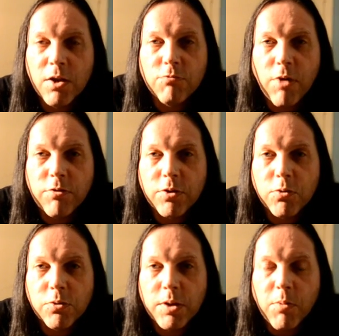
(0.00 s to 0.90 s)

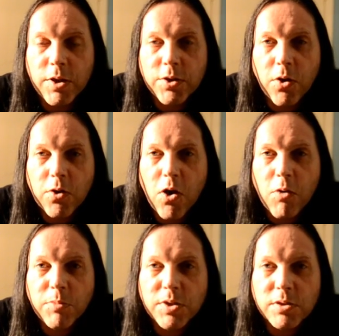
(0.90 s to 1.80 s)

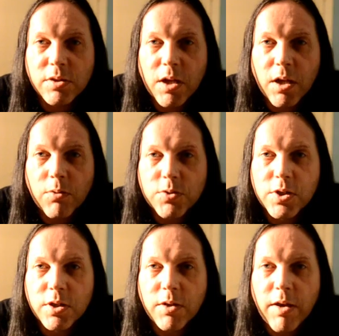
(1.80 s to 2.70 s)
ron@gauntleywine.com and I'll
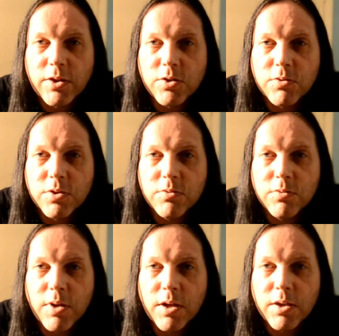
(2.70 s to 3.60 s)
certainly add you
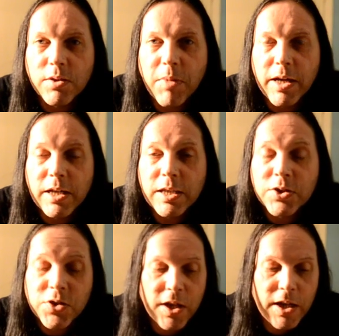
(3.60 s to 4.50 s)
to the mailing list.